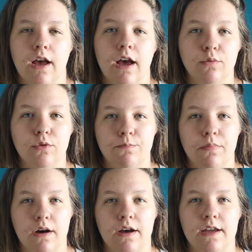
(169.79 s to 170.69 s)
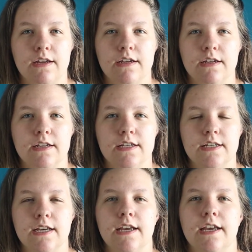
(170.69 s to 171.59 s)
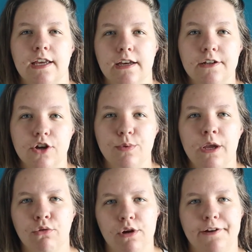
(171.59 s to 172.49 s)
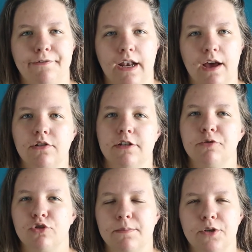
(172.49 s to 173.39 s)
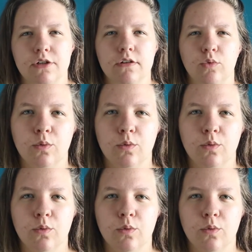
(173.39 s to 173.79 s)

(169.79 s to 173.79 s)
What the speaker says: I would buy is a Adobe Creative Cloud subscription,